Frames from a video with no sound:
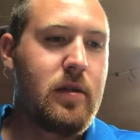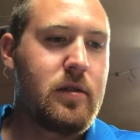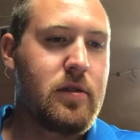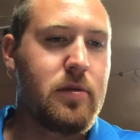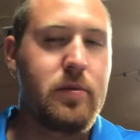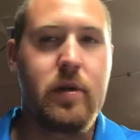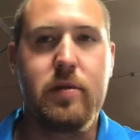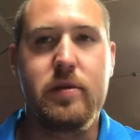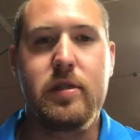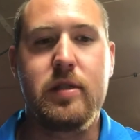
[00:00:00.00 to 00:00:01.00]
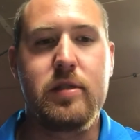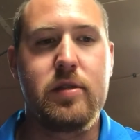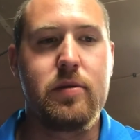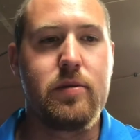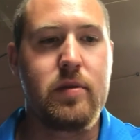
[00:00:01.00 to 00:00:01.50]
So we always need to
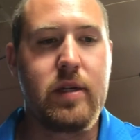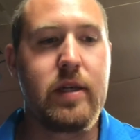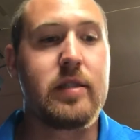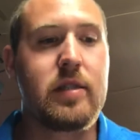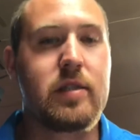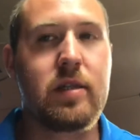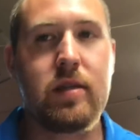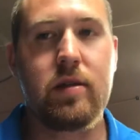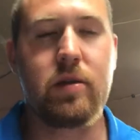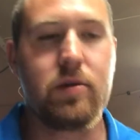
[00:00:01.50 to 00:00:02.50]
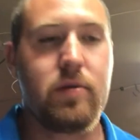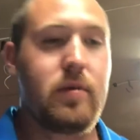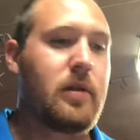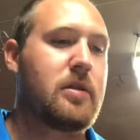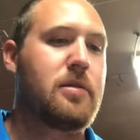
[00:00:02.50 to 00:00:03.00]
let ATC know.
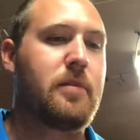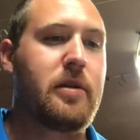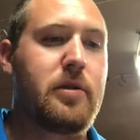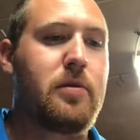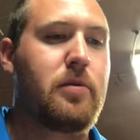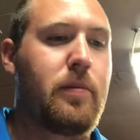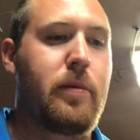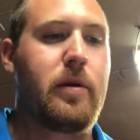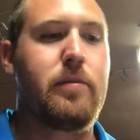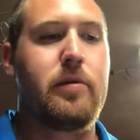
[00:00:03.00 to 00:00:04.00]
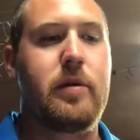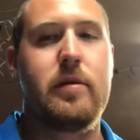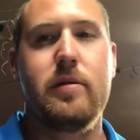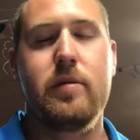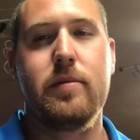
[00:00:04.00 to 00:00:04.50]
That's a mandatory reporting point.
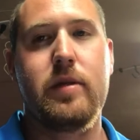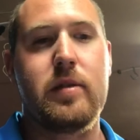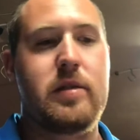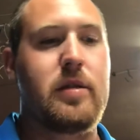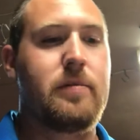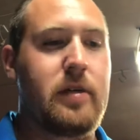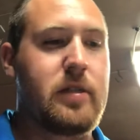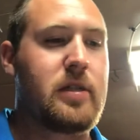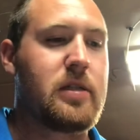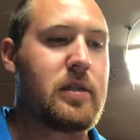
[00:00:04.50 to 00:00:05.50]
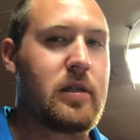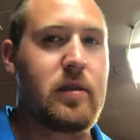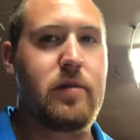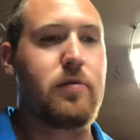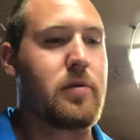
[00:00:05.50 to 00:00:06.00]
We need to tell ATC that
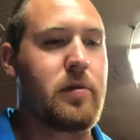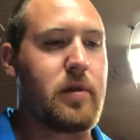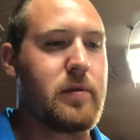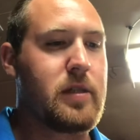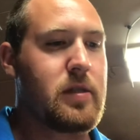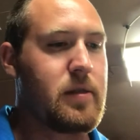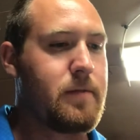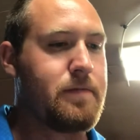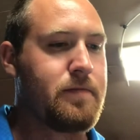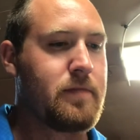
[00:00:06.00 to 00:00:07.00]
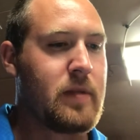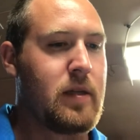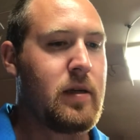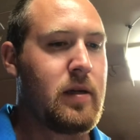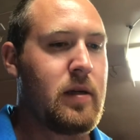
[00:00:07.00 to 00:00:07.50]
if we're going missed.
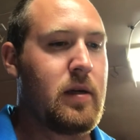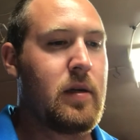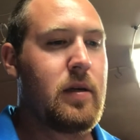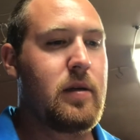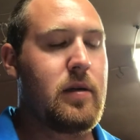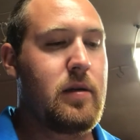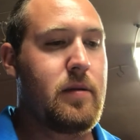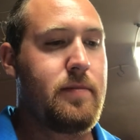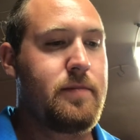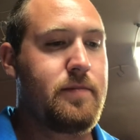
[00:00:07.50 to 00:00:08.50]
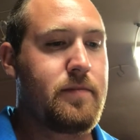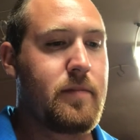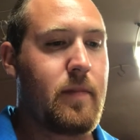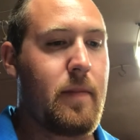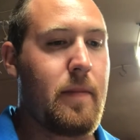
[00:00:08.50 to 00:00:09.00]

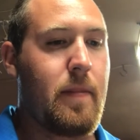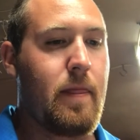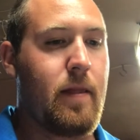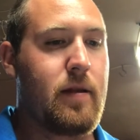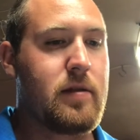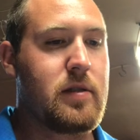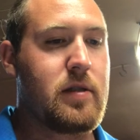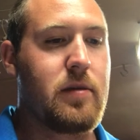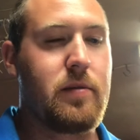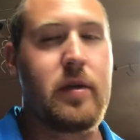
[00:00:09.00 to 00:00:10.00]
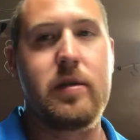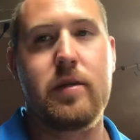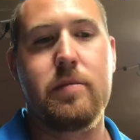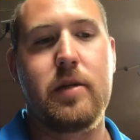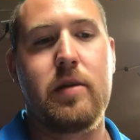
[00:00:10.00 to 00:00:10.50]
Let's see, we need to
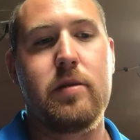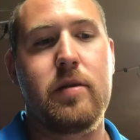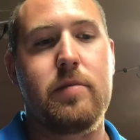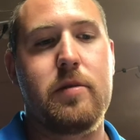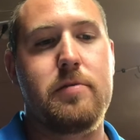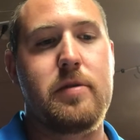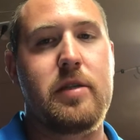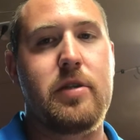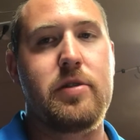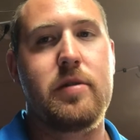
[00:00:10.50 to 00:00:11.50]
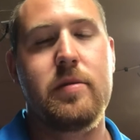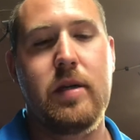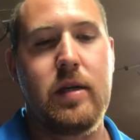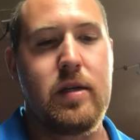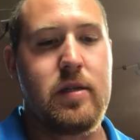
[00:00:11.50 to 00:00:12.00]
comply with the approach procedure.
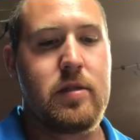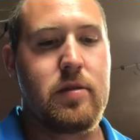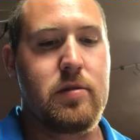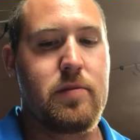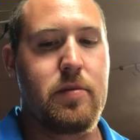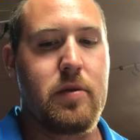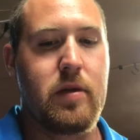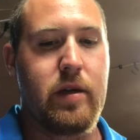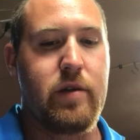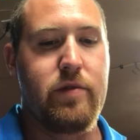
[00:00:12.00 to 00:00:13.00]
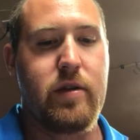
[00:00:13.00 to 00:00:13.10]
So it's important to have